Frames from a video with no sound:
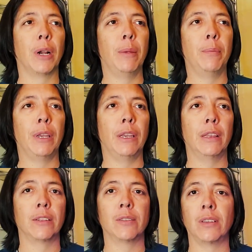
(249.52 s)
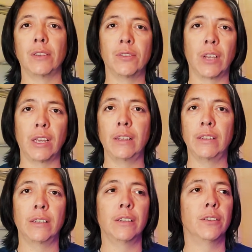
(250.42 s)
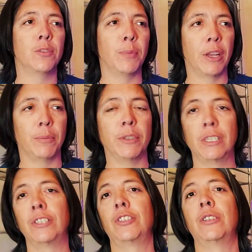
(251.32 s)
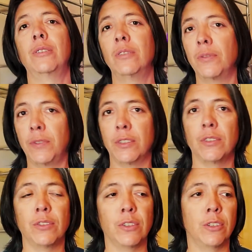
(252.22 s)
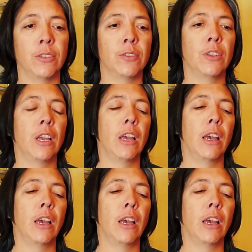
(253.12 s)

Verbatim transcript: might be, let's say, scientists, mathematicians, physicists,